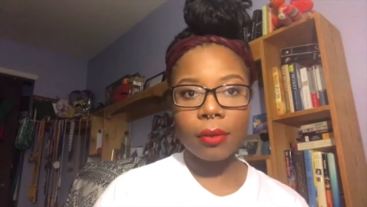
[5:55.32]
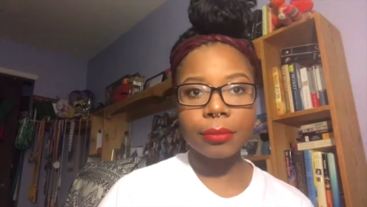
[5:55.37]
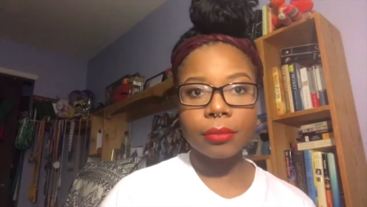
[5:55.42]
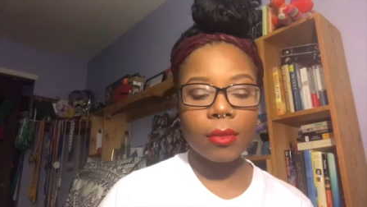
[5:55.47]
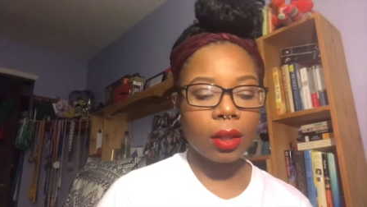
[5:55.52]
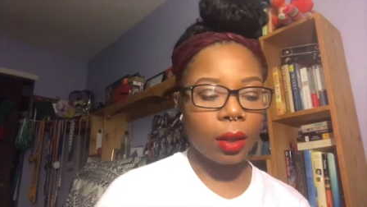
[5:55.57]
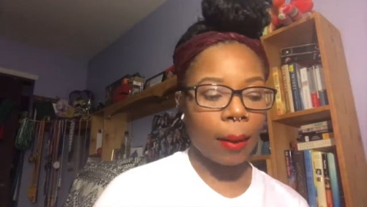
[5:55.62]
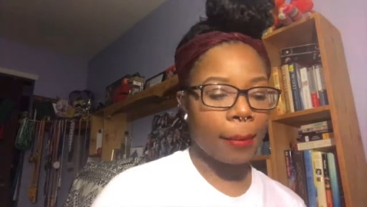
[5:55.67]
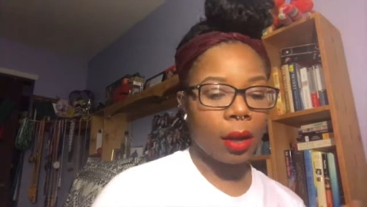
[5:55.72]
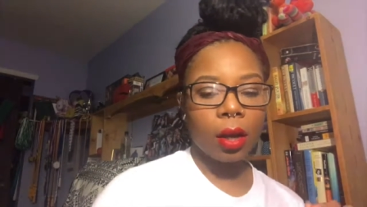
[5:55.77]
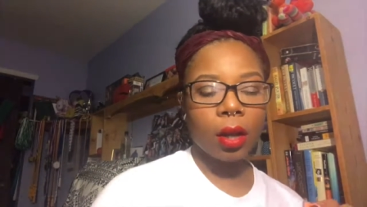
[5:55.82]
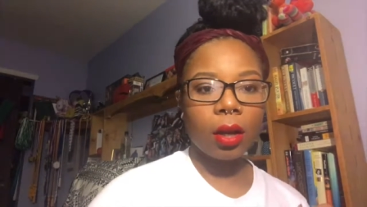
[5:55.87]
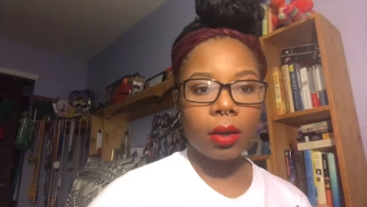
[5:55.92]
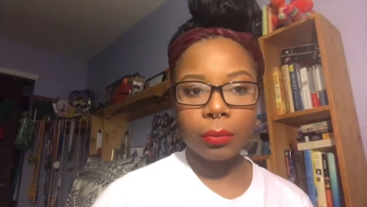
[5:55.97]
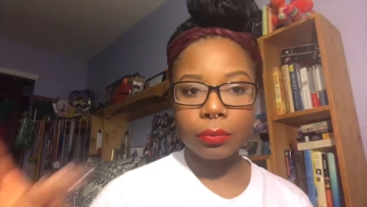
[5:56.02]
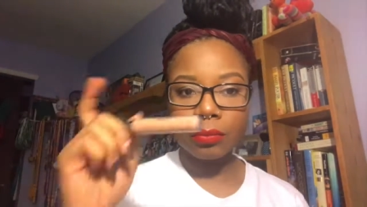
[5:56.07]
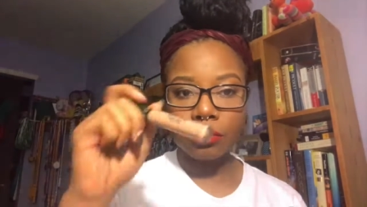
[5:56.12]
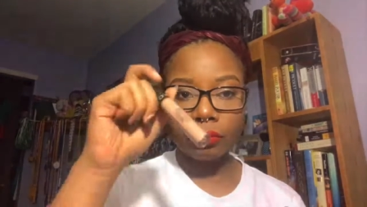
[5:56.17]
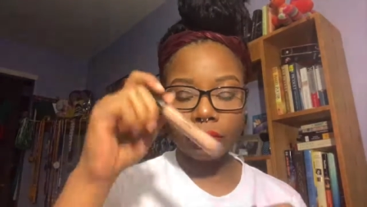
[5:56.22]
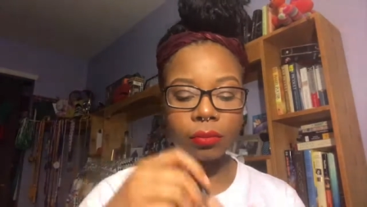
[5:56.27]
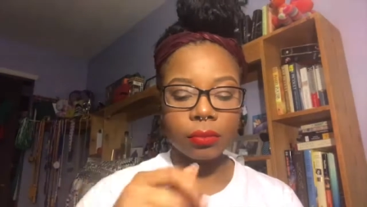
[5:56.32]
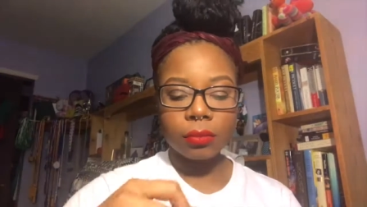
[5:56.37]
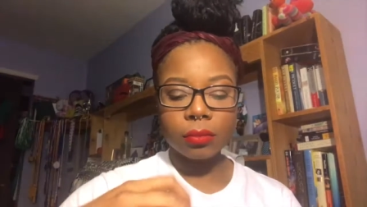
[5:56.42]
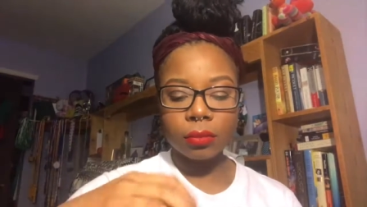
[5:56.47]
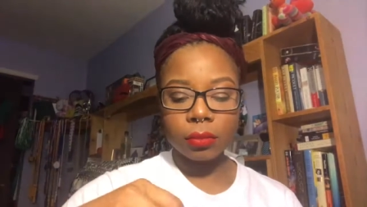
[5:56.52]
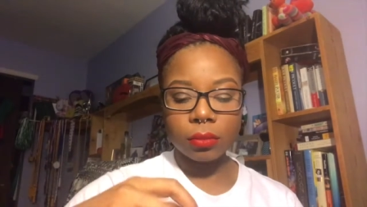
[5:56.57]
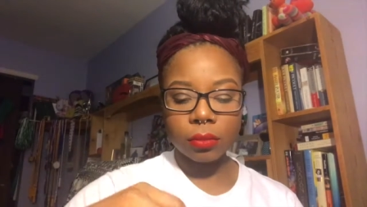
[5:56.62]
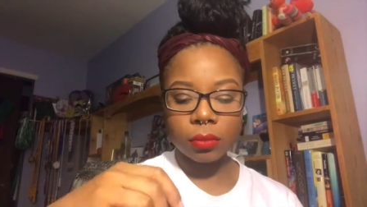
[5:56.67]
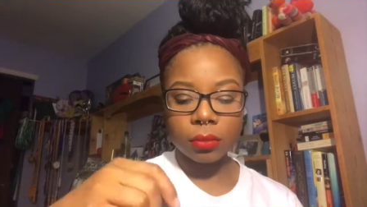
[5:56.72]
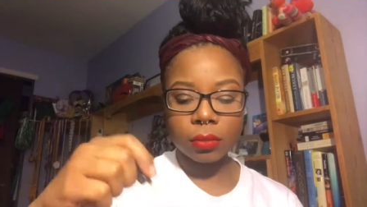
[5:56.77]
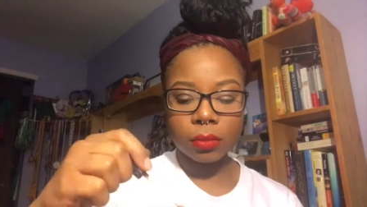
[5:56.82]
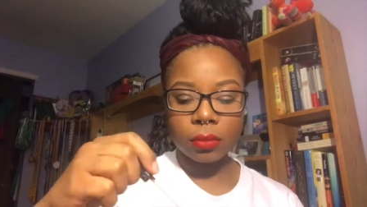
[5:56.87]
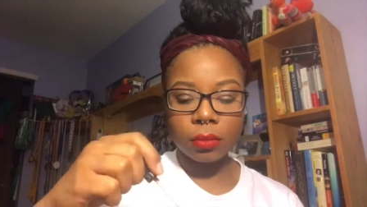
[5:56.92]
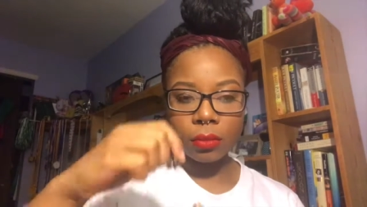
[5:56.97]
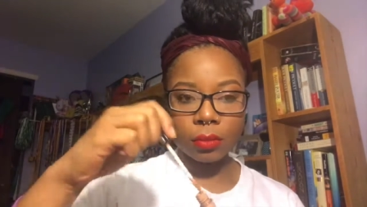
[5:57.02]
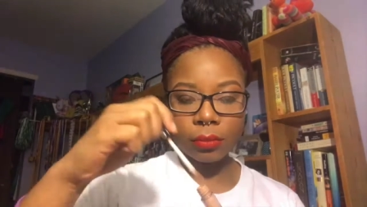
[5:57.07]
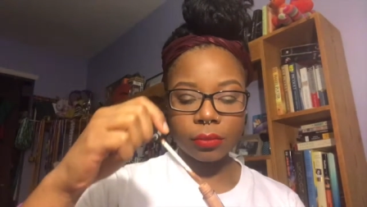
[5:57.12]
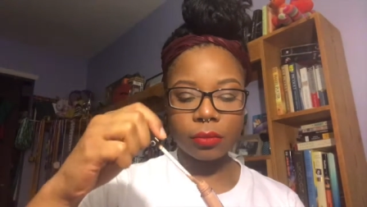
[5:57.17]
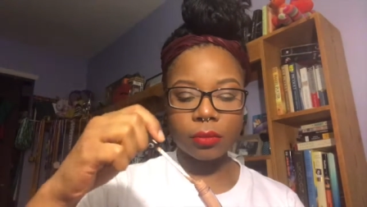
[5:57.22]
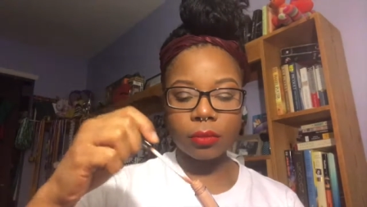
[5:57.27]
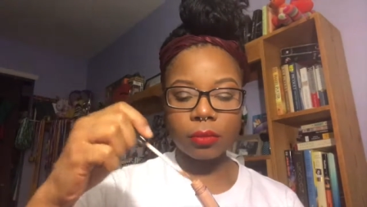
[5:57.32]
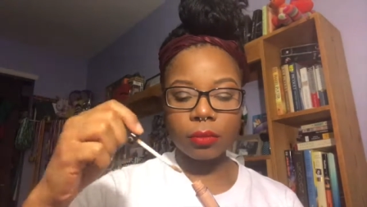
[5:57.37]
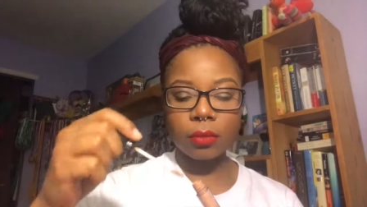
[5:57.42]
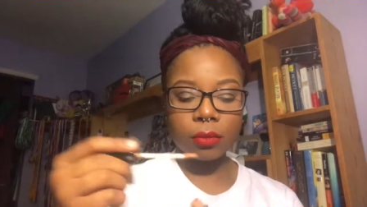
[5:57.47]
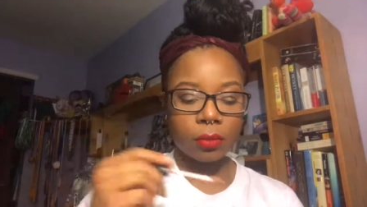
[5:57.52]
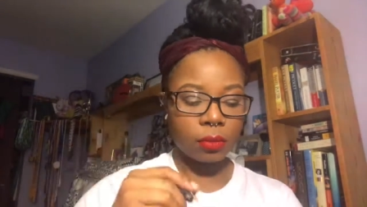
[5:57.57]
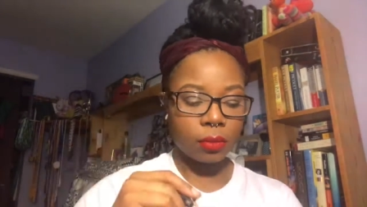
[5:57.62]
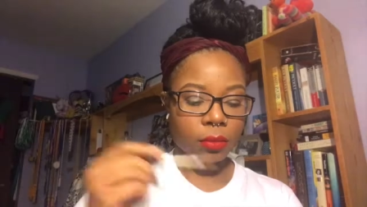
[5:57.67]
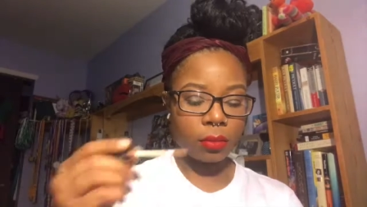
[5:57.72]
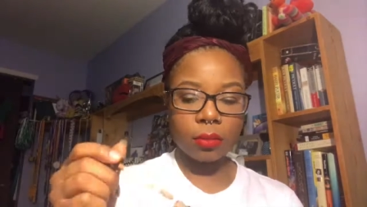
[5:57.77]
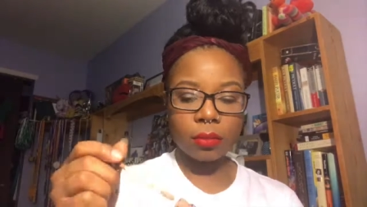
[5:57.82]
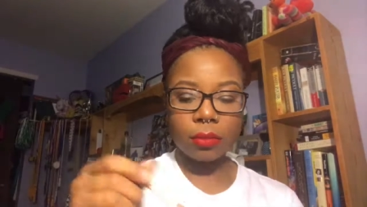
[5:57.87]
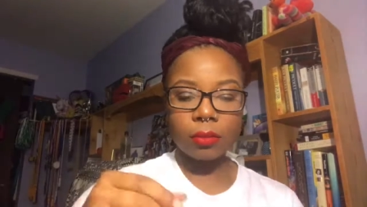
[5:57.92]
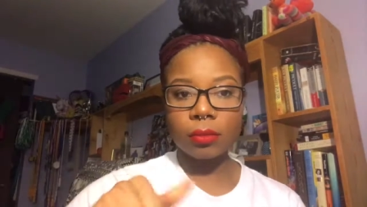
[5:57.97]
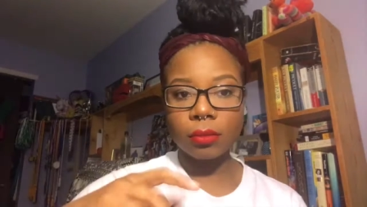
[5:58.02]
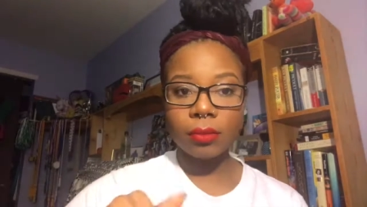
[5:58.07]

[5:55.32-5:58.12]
So I wanted to mute it out a little bit. I put a little concealer